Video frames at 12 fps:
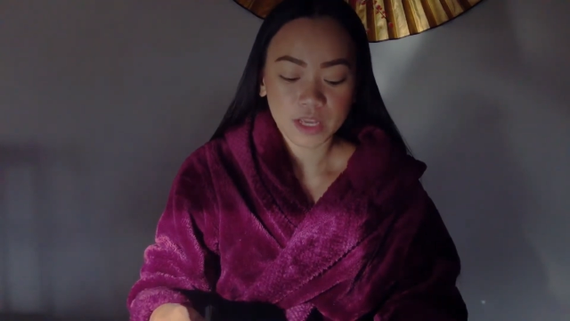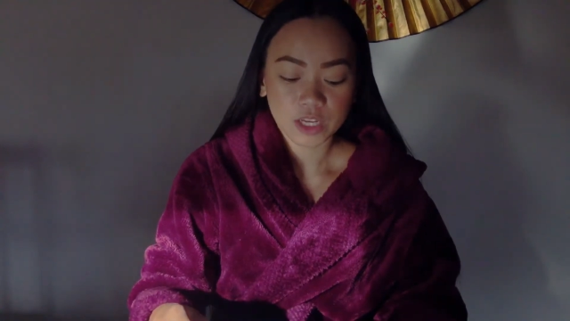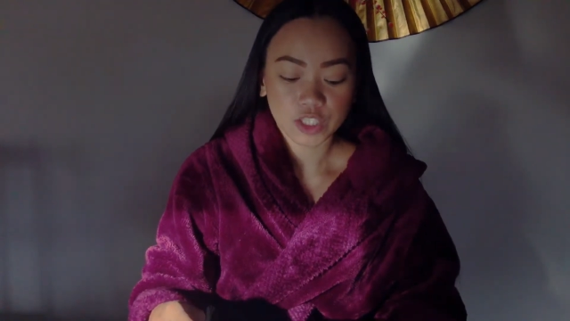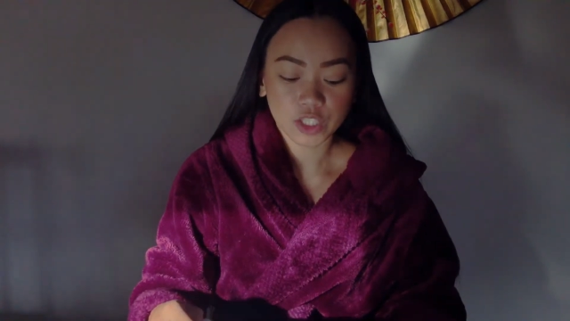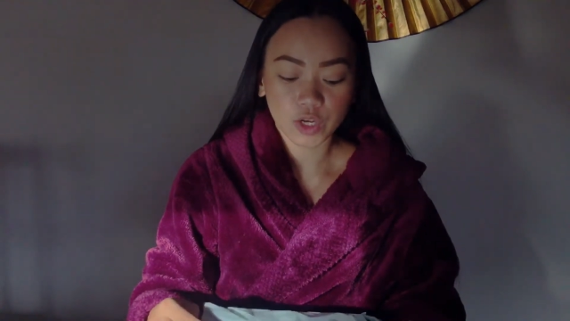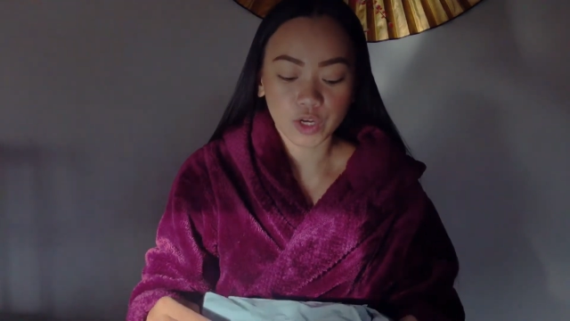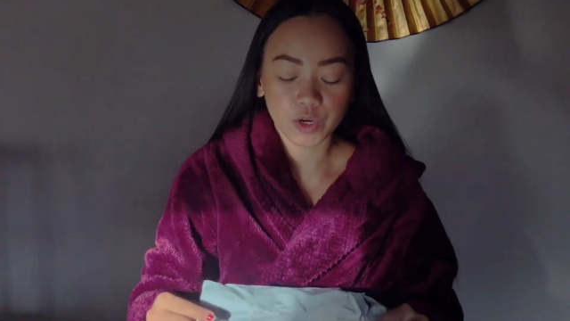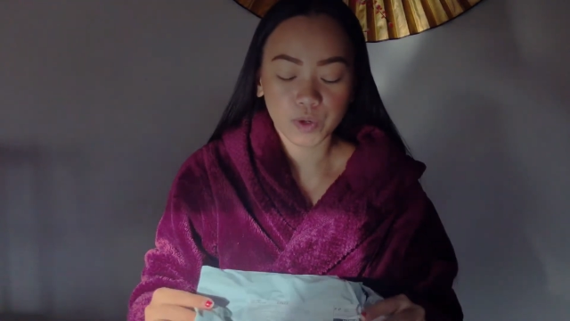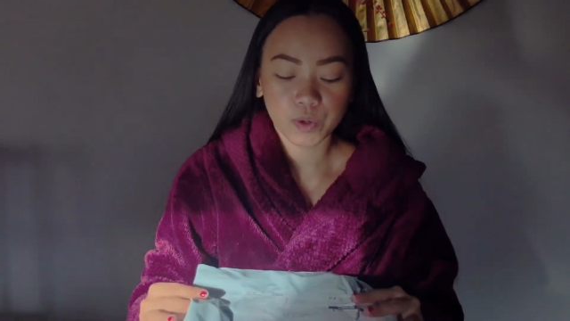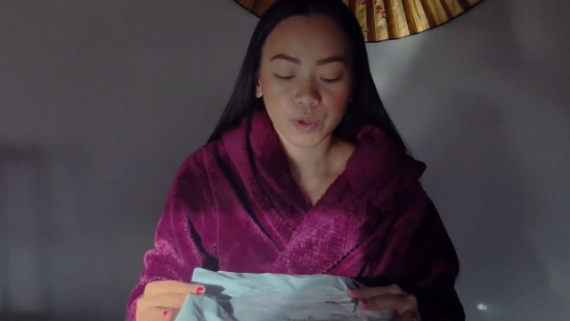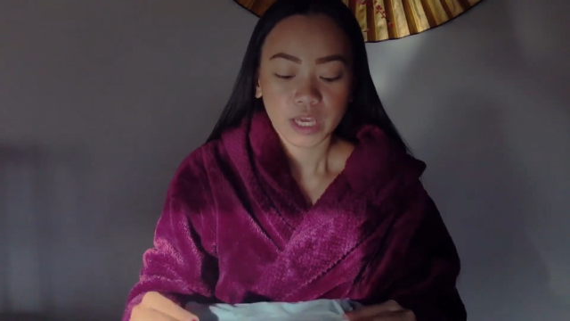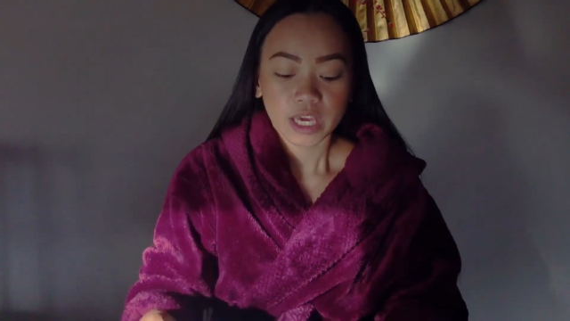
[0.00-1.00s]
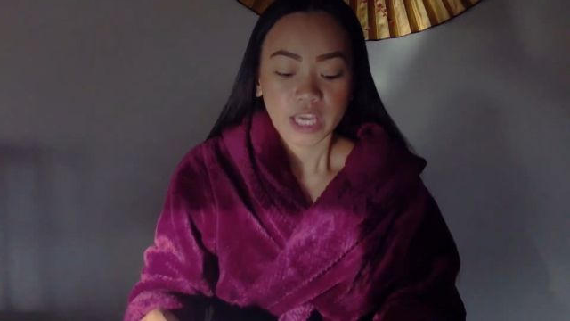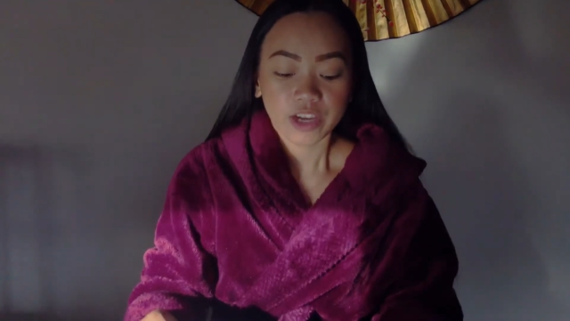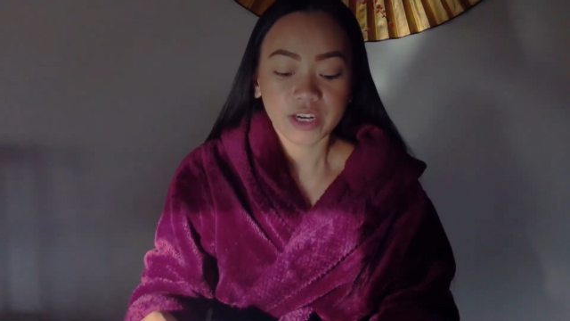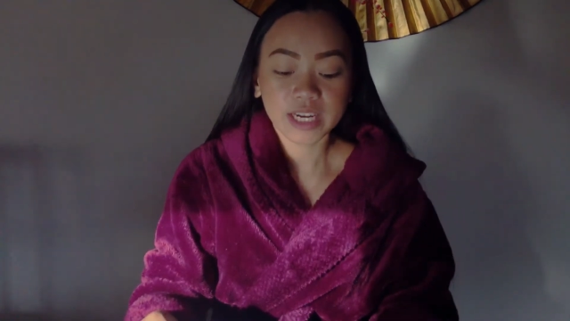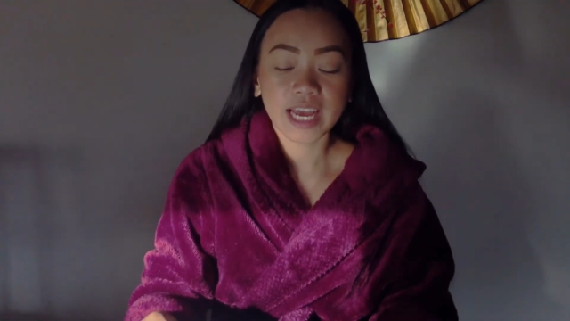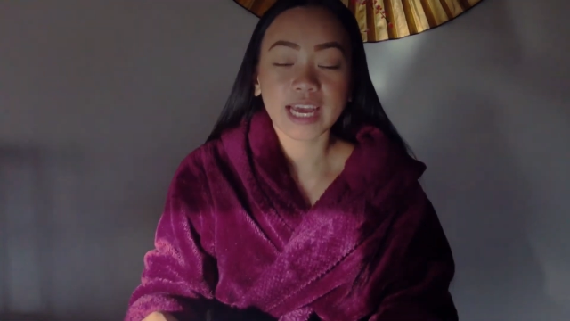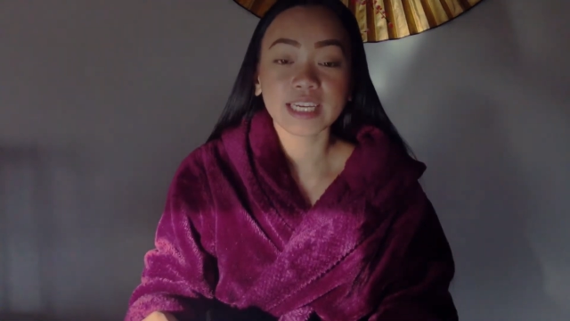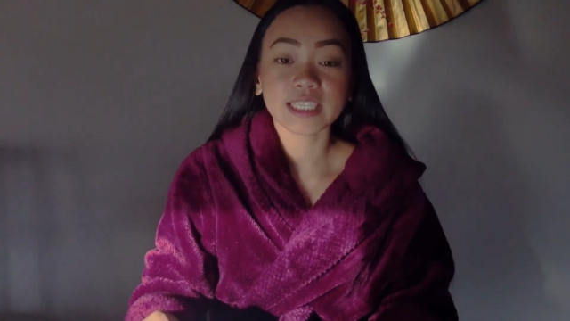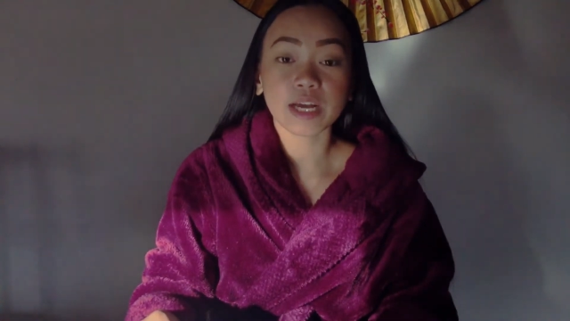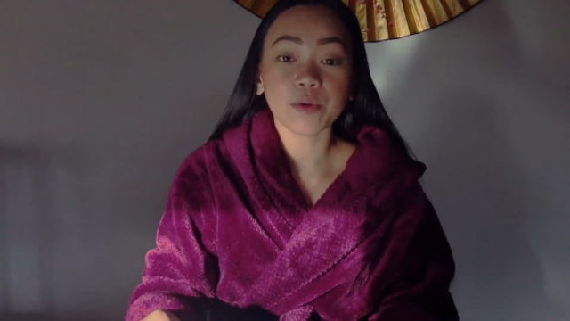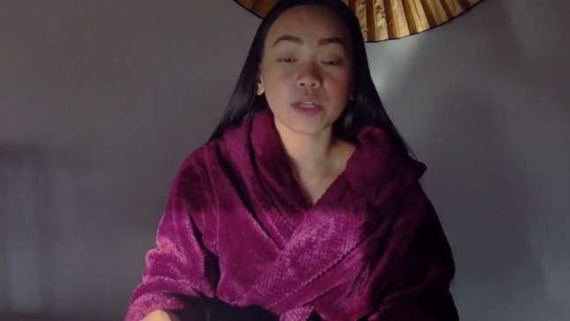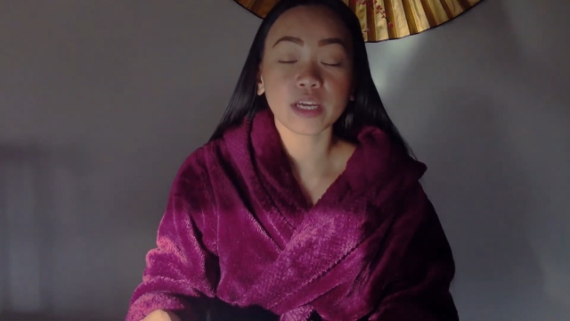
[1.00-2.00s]
So here, guys,
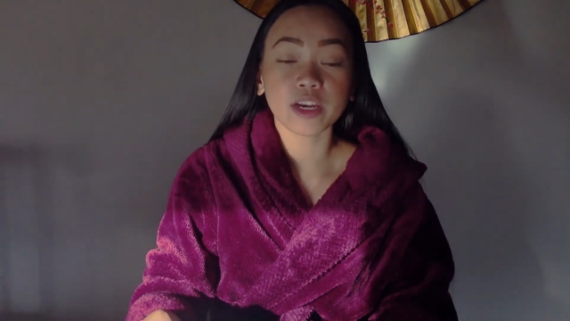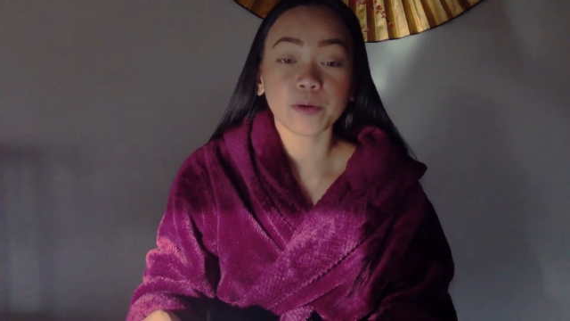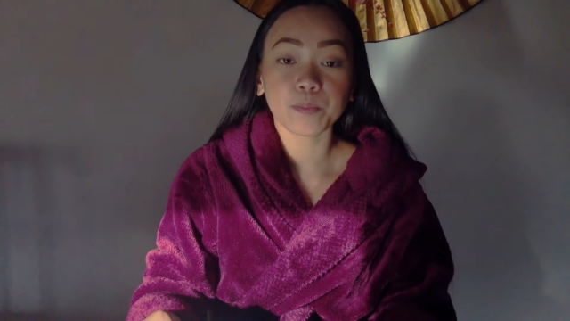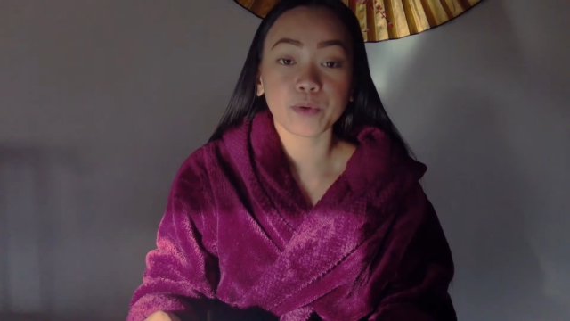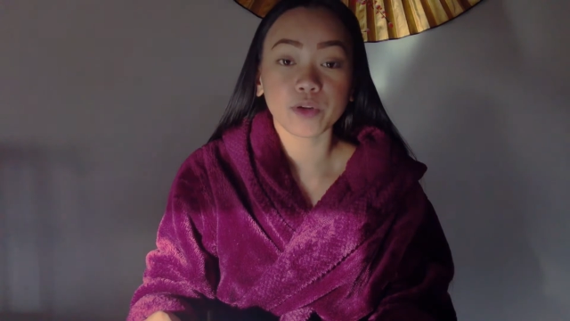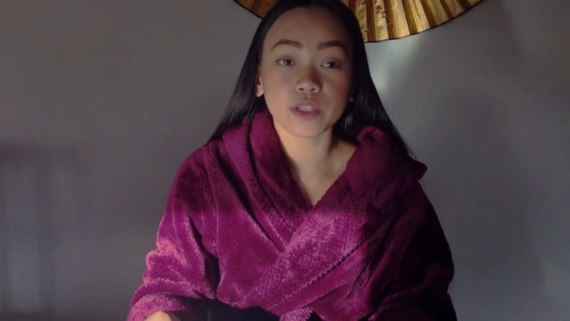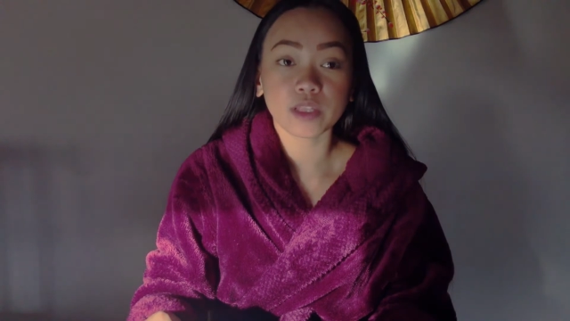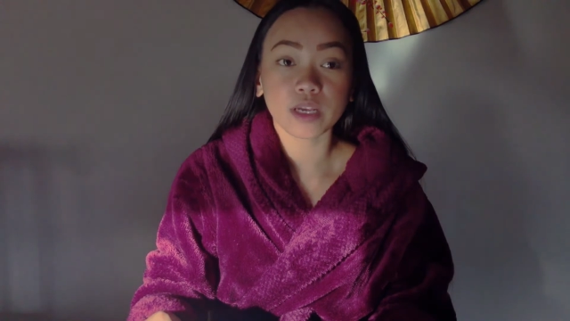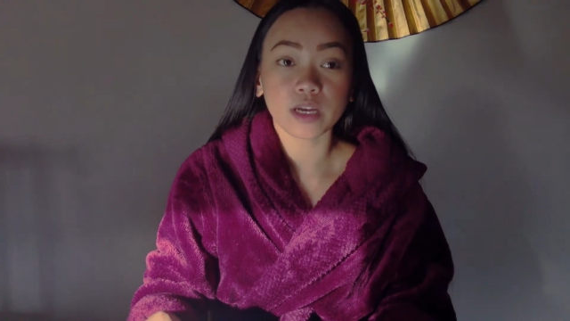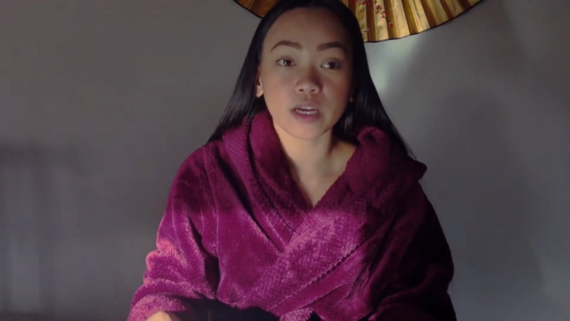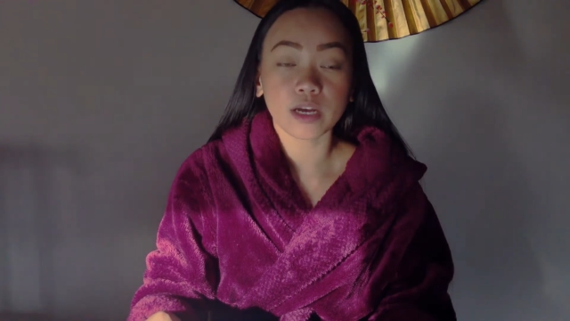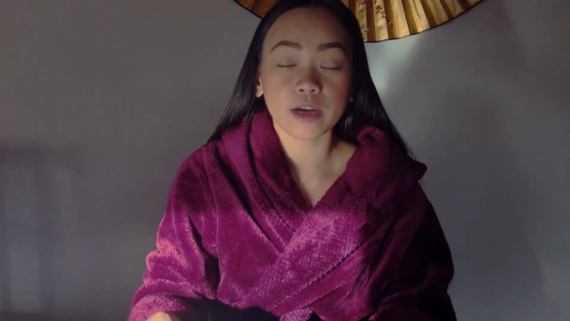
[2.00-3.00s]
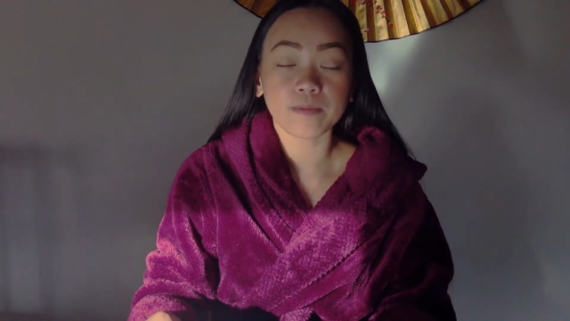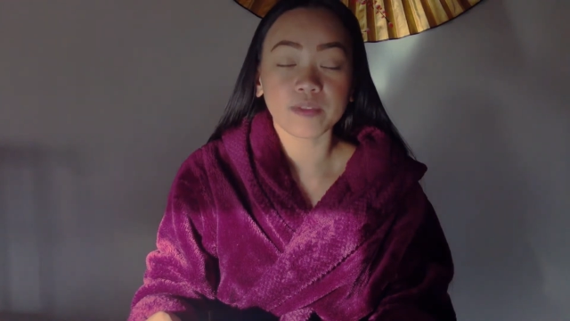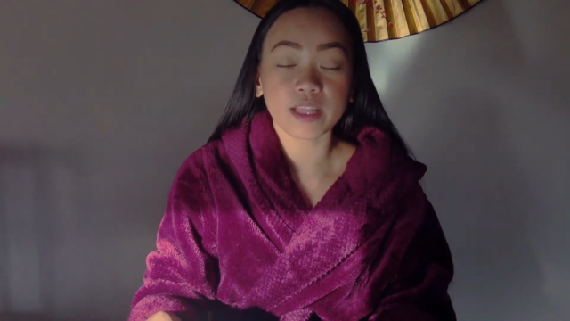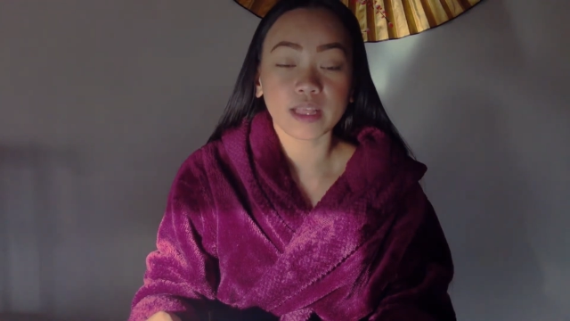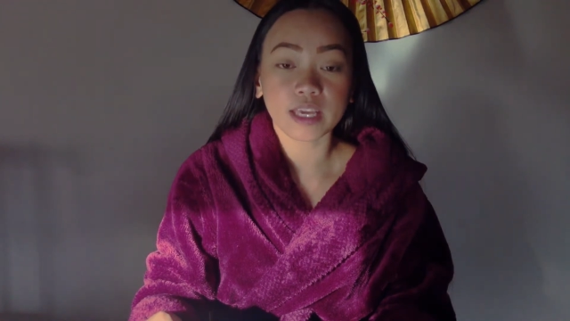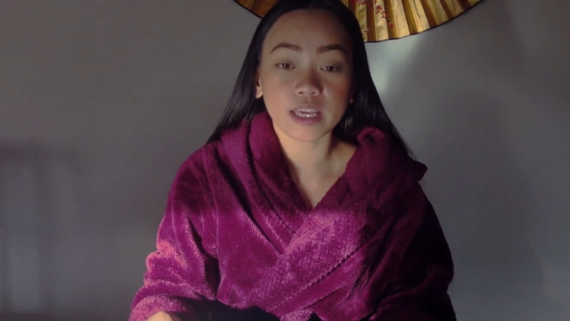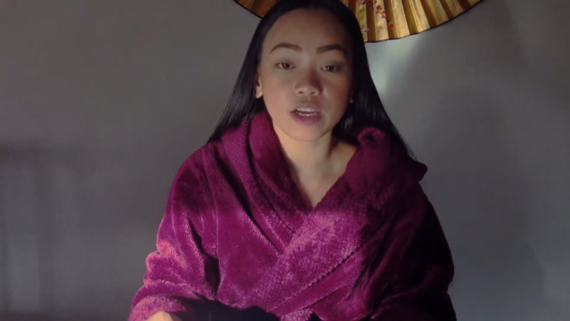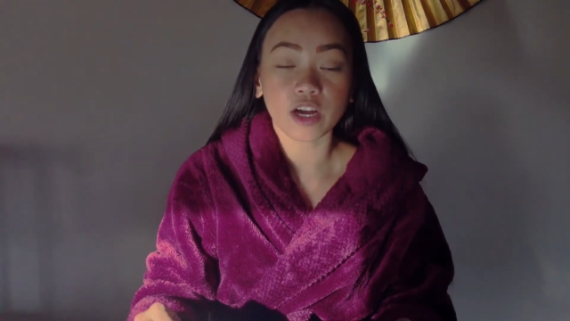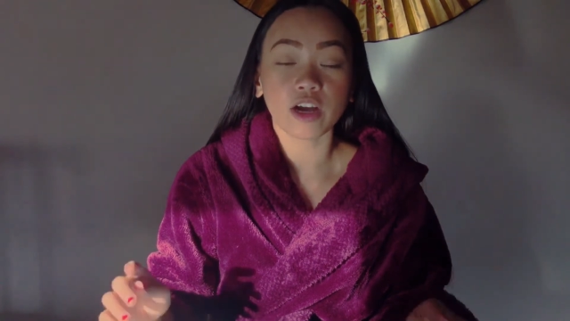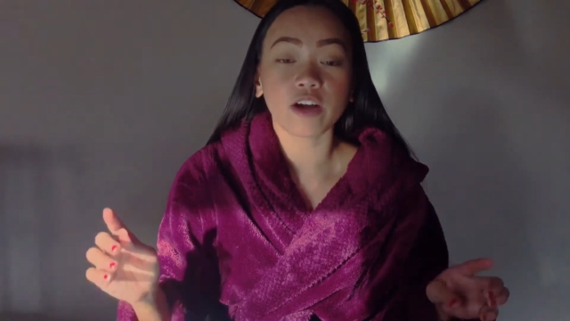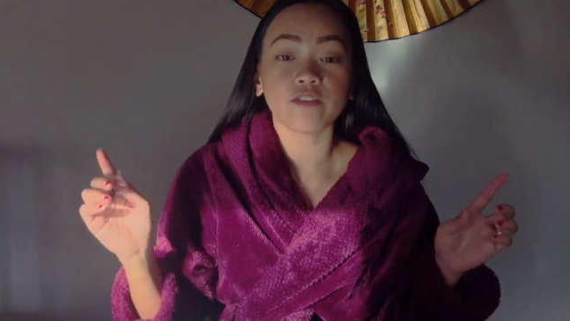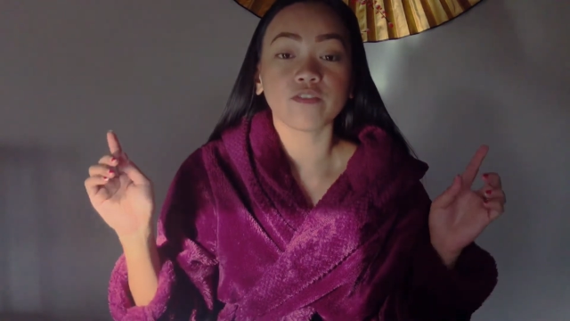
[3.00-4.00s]
I will gonna put um the link
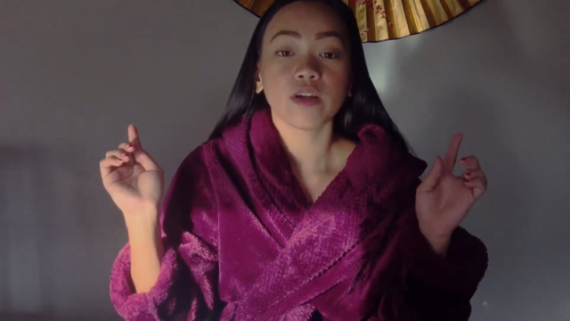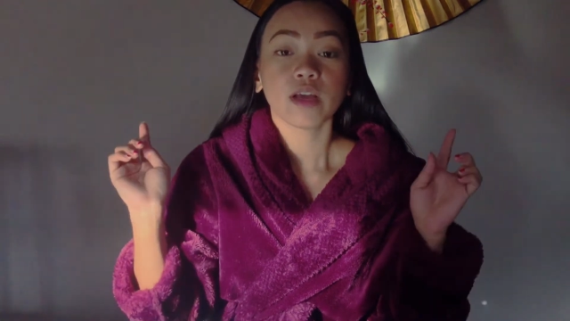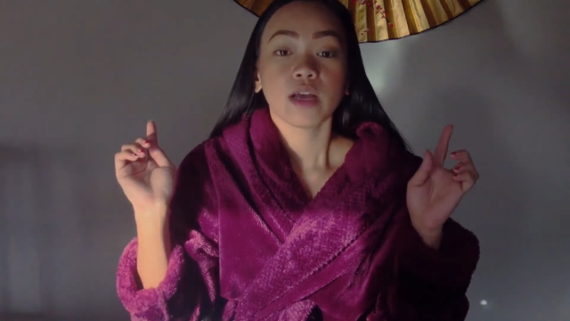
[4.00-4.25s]
of